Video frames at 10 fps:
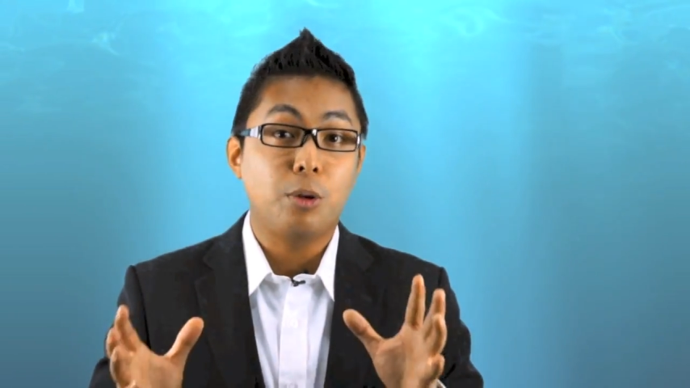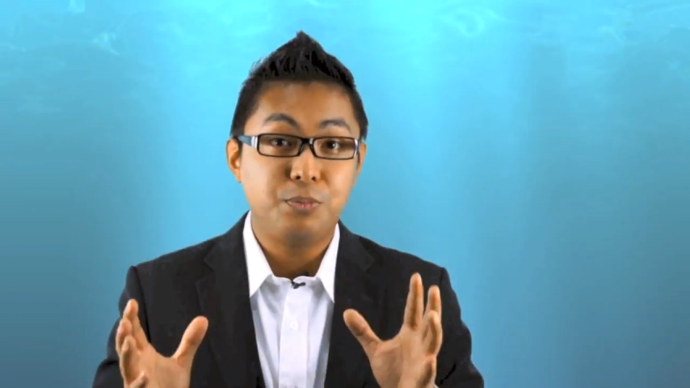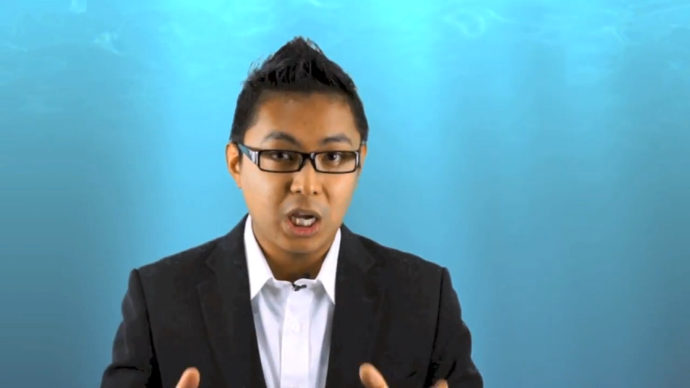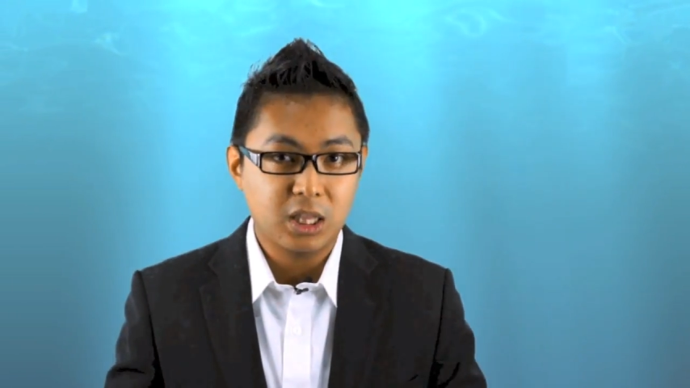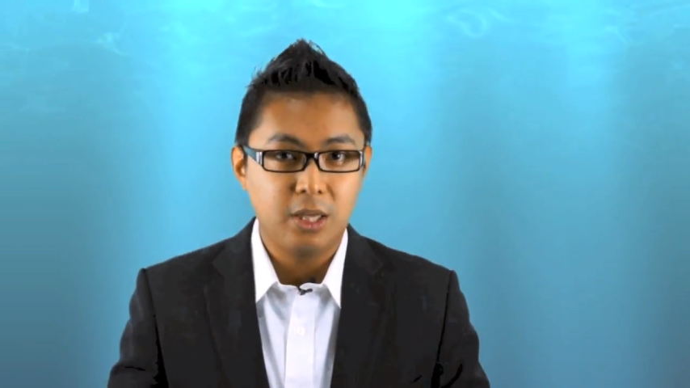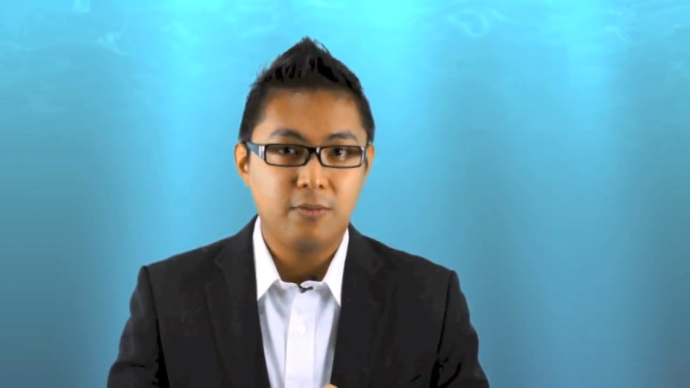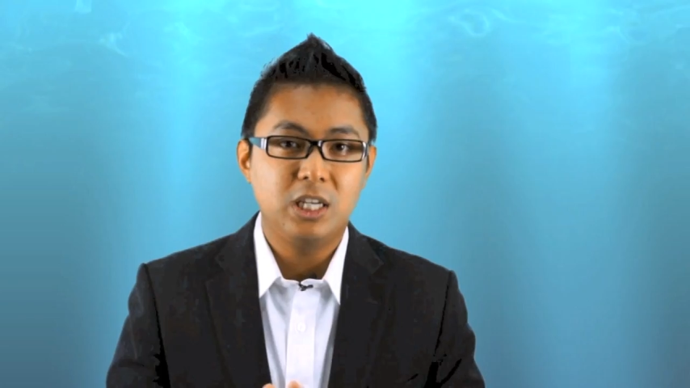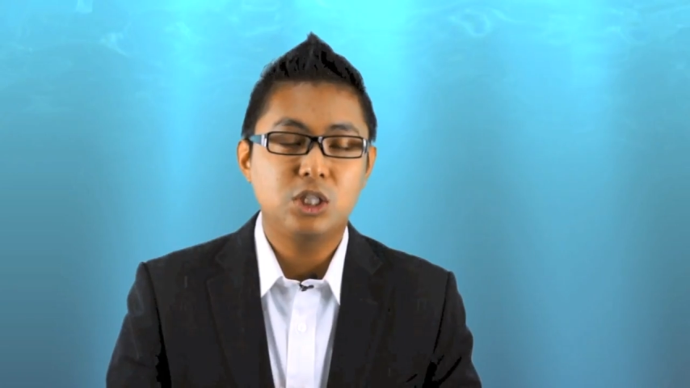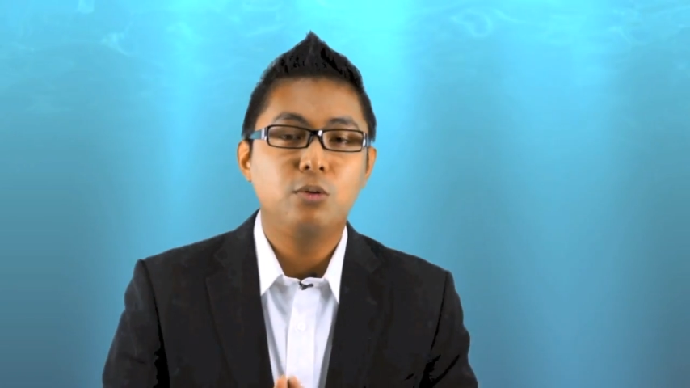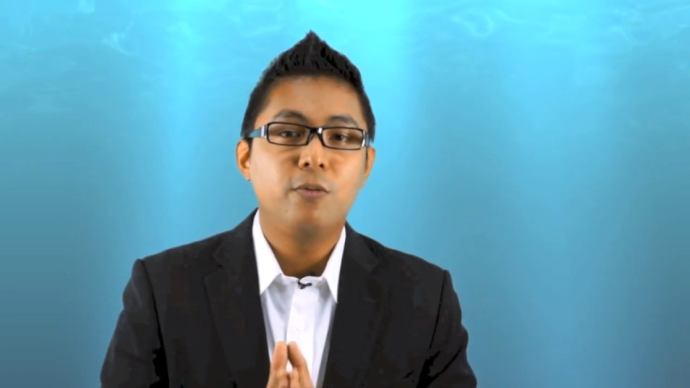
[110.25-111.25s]
objective
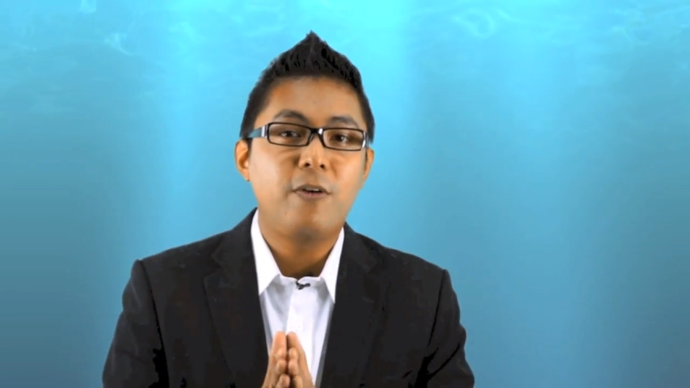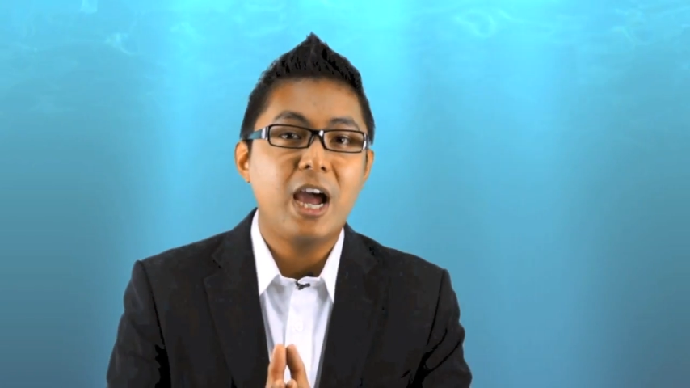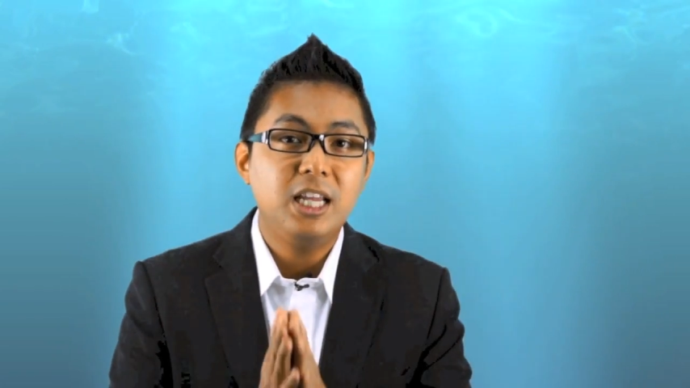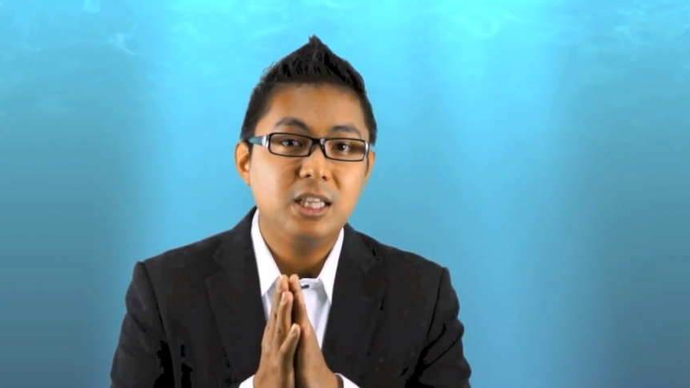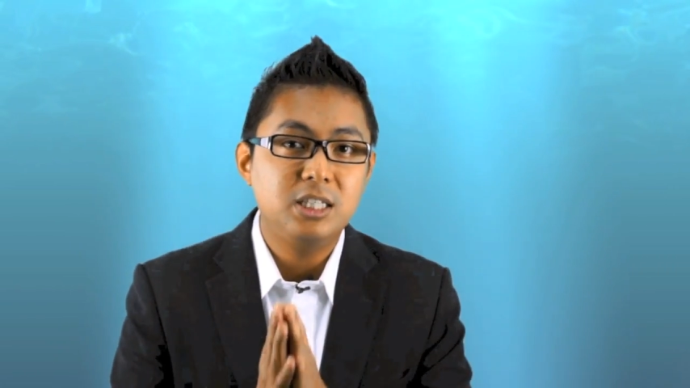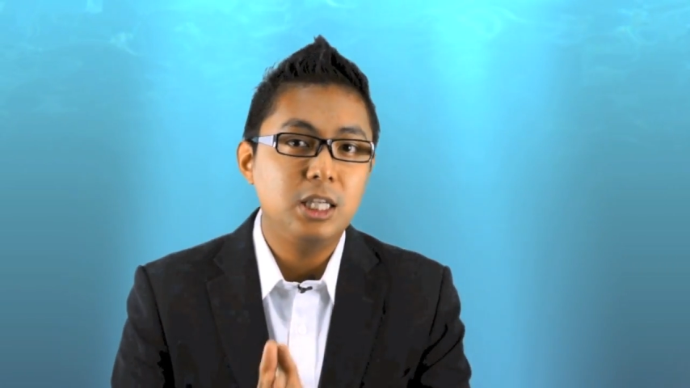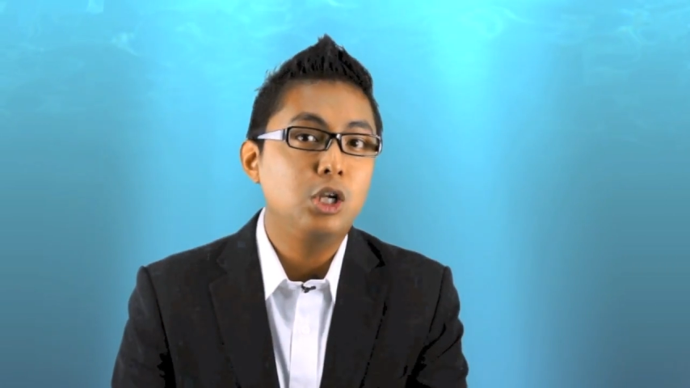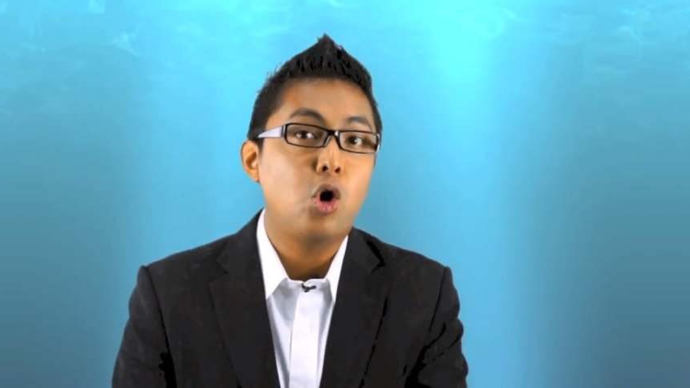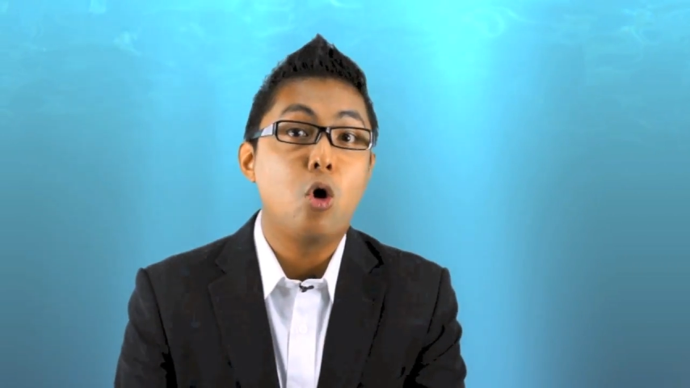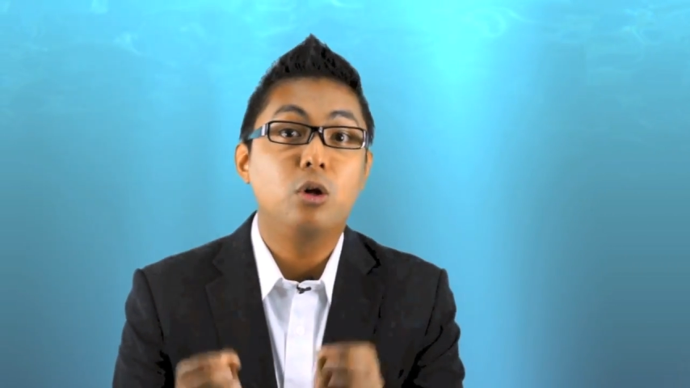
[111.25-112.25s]
is to find this
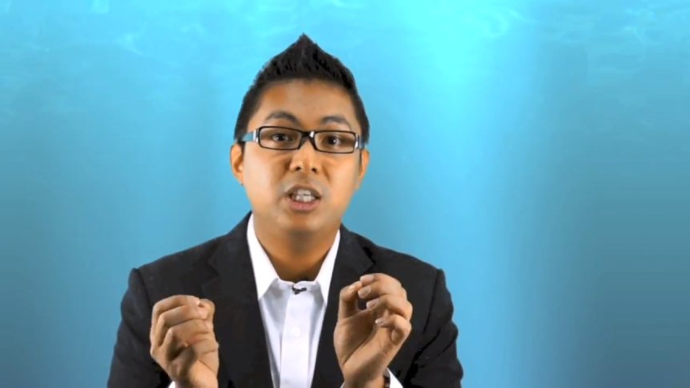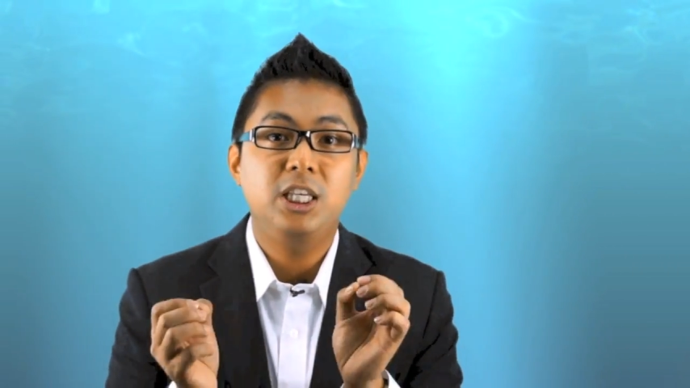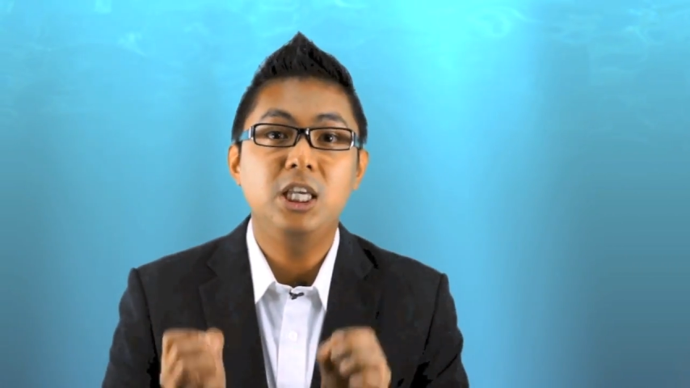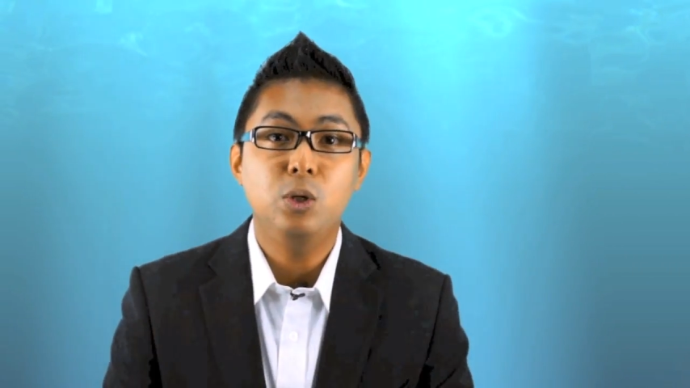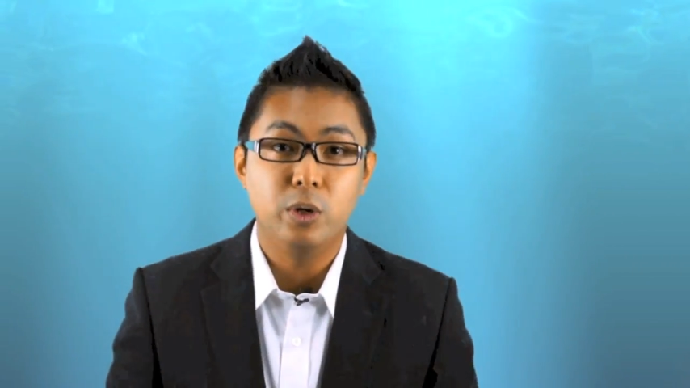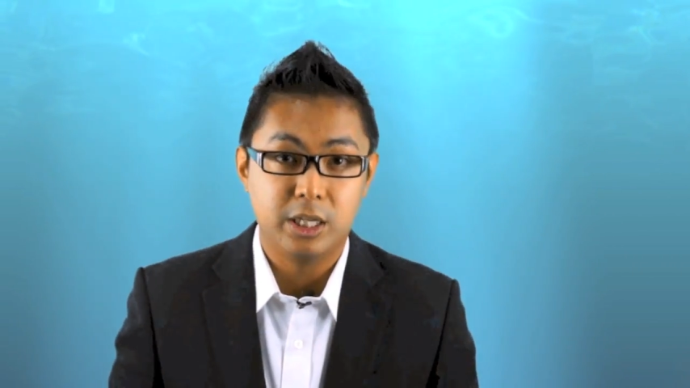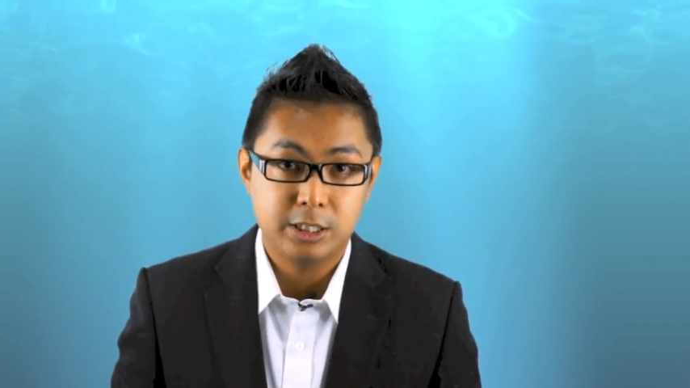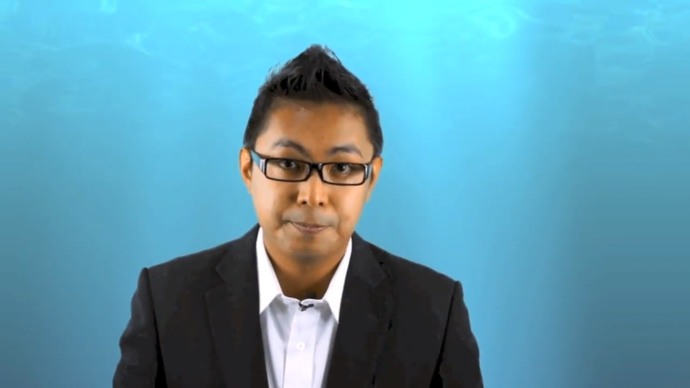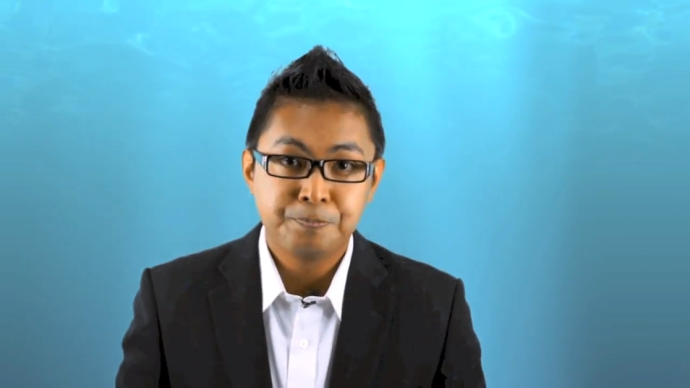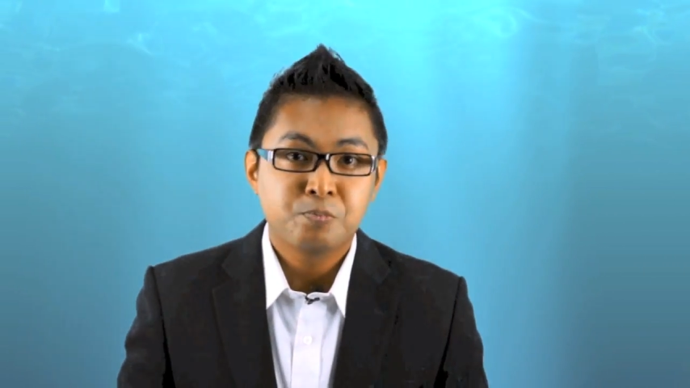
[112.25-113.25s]
thing called keywords,